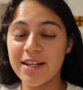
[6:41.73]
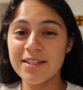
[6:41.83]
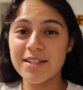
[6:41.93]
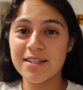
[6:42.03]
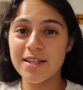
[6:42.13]

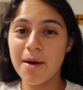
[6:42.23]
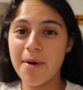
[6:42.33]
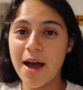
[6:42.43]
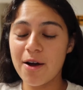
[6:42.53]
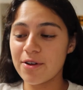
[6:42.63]
need to
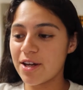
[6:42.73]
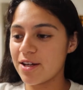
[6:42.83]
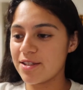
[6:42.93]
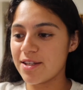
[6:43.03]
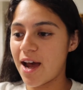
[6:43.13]
somehow
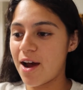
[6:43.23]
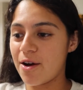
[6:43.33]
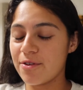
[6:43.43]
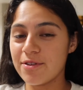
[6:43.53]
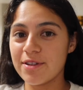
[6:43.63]
cut
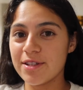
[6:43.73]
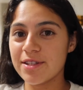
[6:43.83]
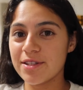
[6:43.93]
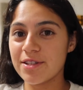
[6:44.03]
down this